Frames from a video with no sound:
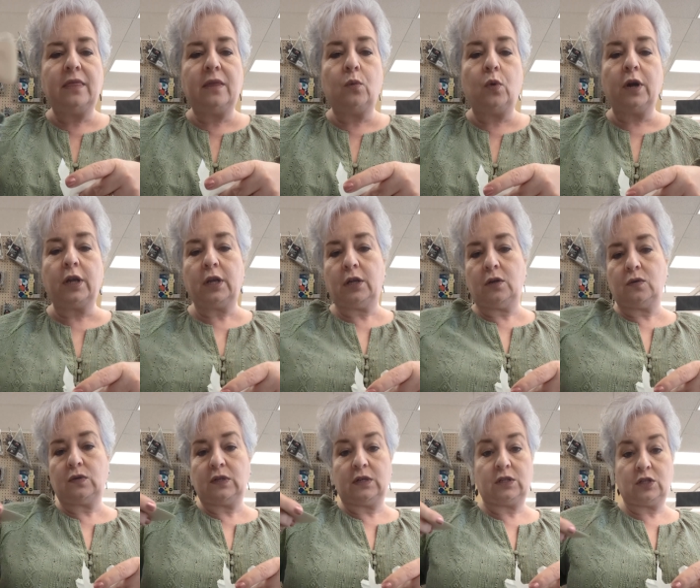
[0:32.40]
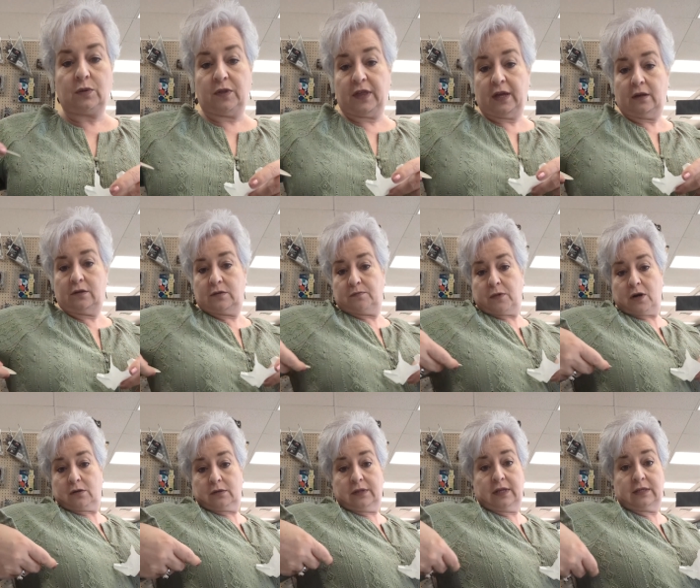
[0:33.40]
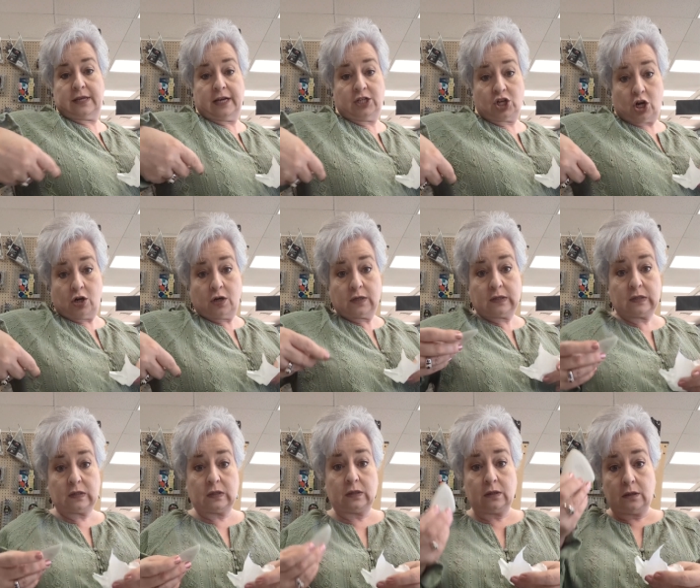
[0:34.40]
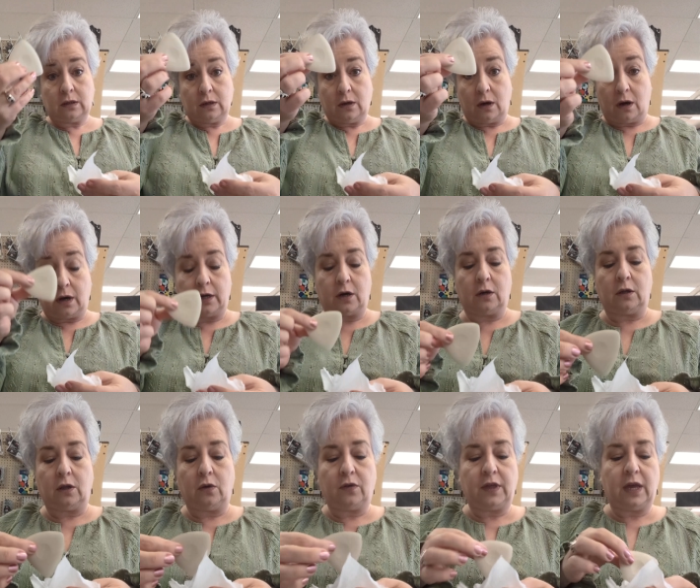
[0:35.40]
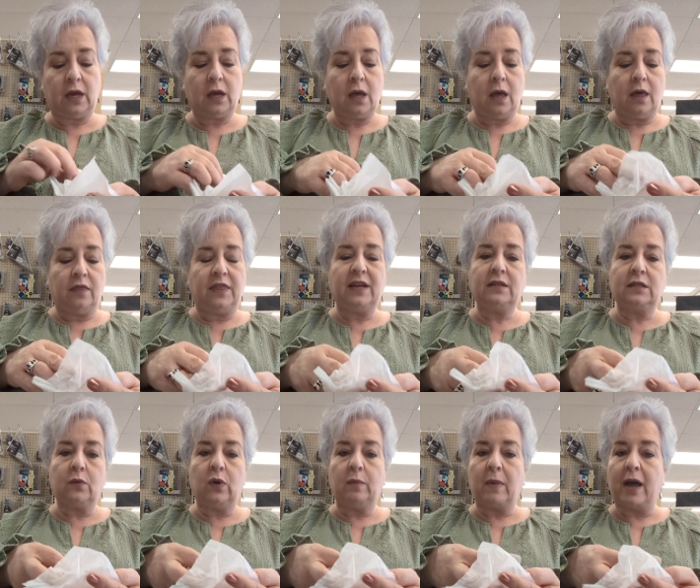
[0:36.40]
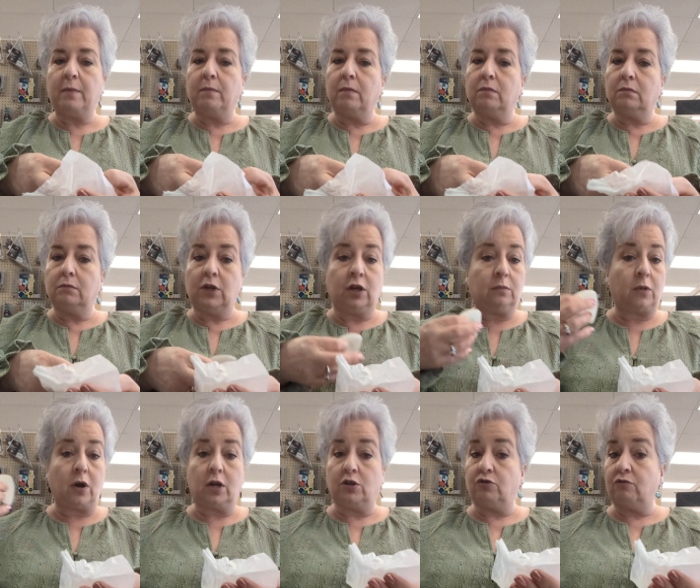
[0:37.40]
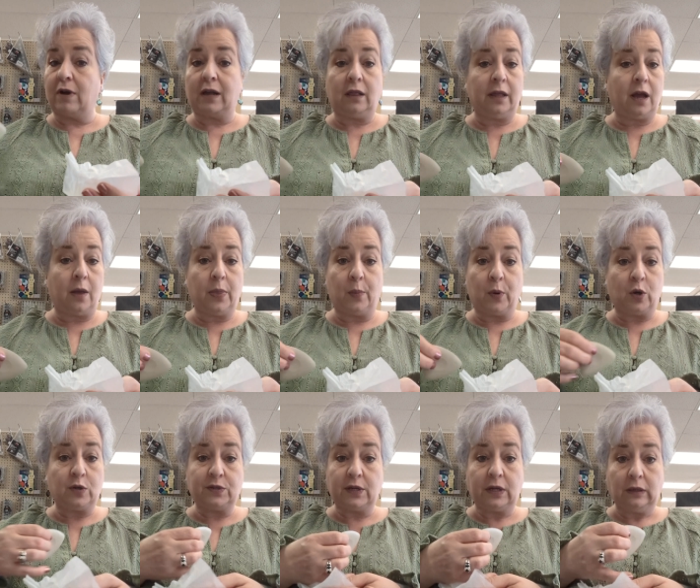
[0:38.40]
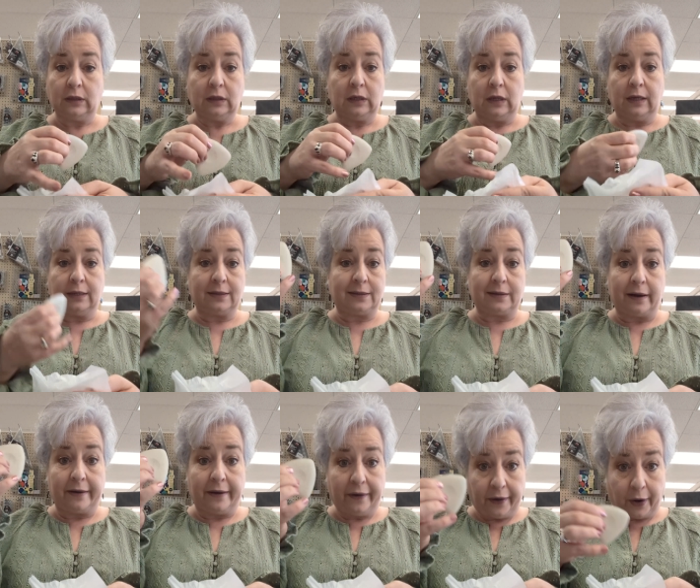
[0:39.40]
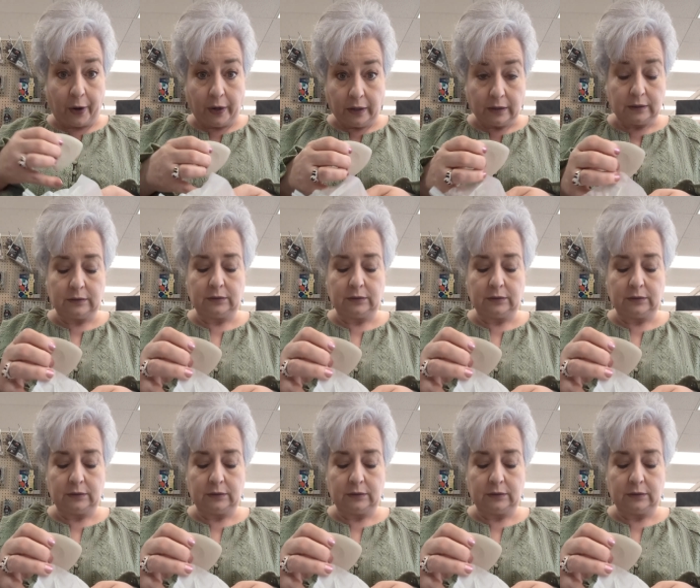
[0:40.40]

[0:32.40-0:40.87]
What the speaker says: We're going to use this to mark things like darts on our clothing. Things that you can mark it directly on the person because it's not going to hurt.